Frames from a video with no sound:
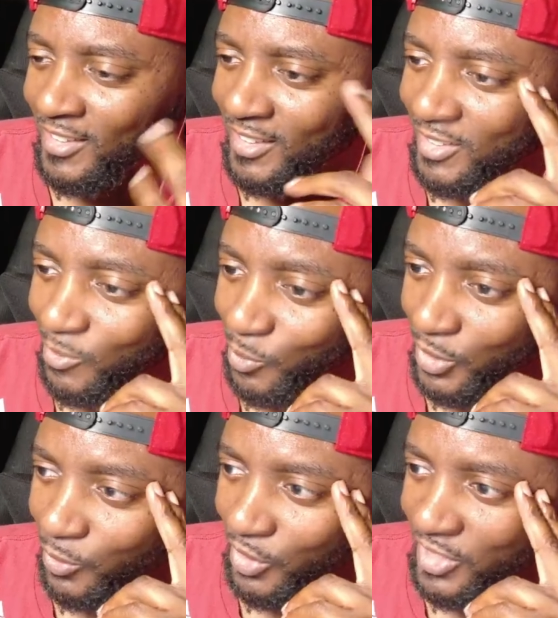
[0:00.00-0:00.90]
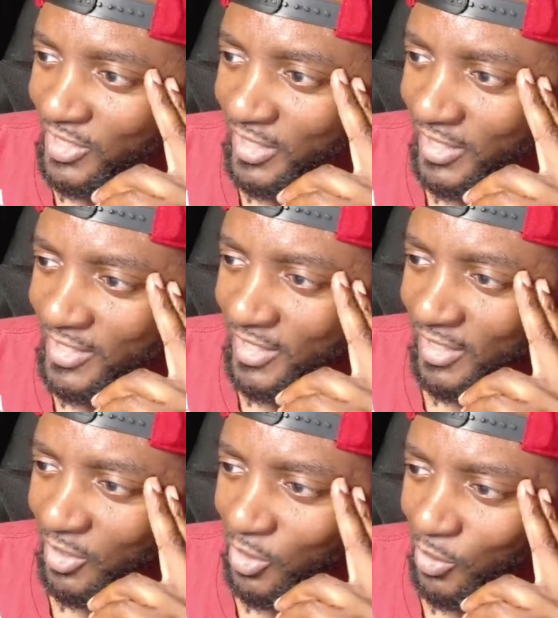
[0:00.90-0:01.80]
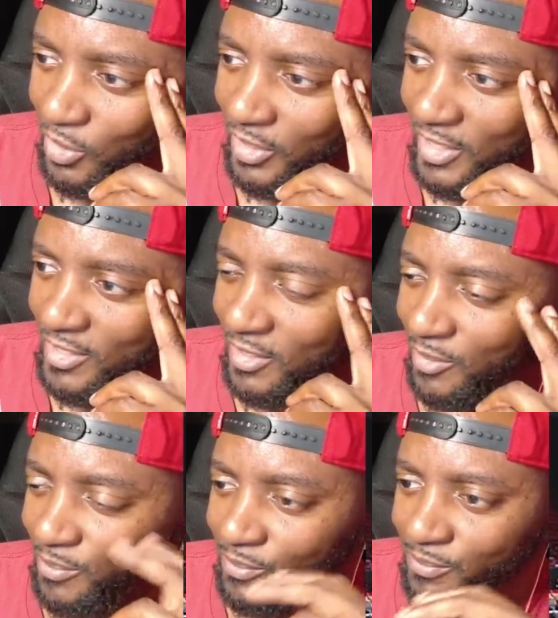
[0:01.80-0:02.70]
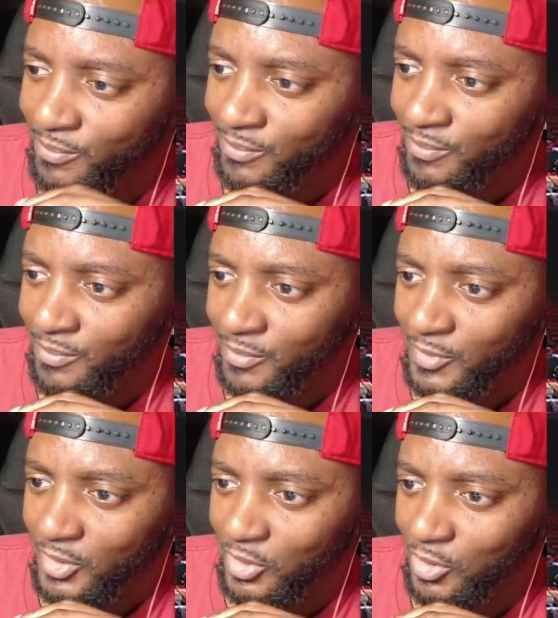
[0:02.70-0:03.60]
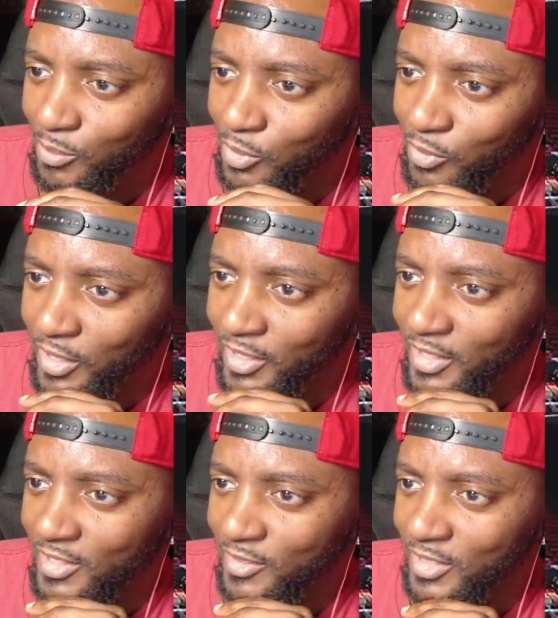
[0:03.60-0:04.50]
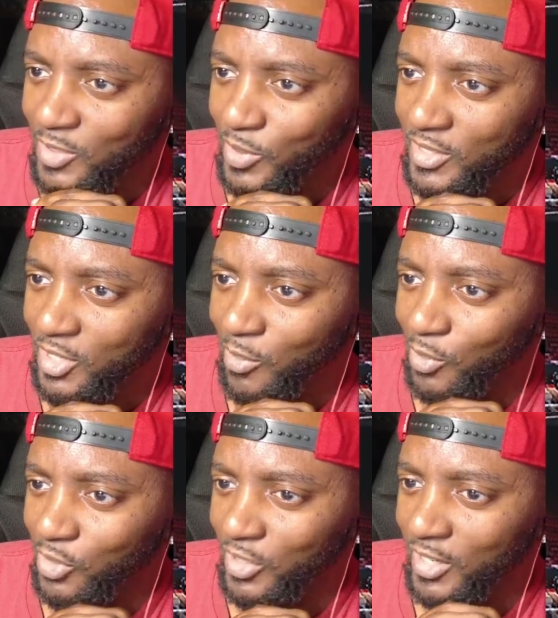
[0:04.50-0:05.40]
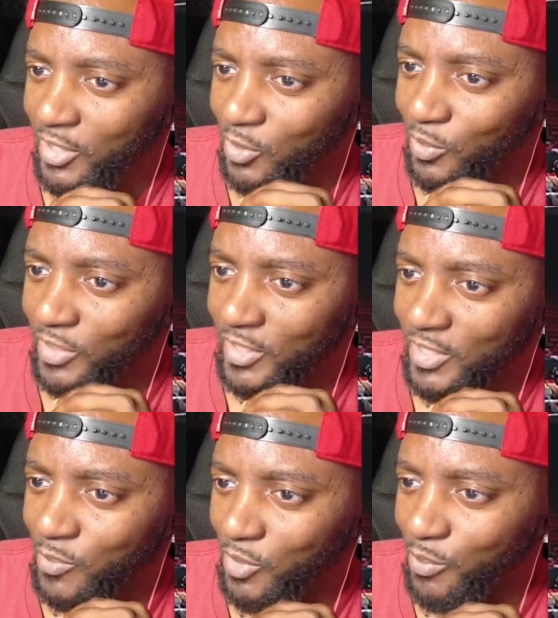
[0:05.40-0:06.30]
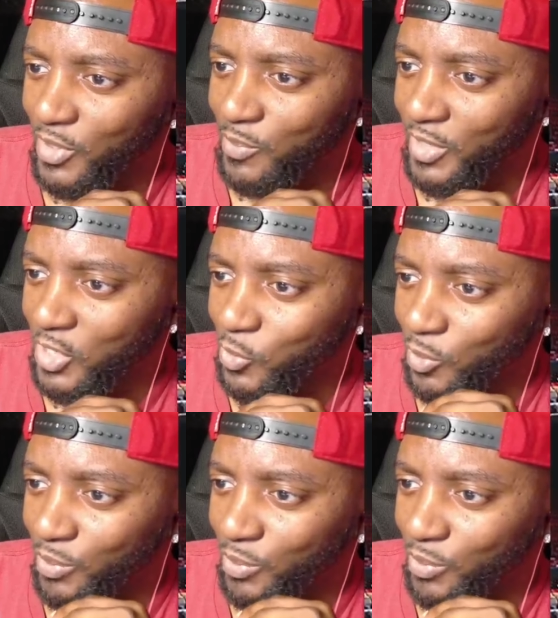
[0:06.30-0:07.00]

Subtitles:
With a 6'10" Nikola next to him. It's a good move right here. This what Terry Rozier got to do when he gets a mismatch with a big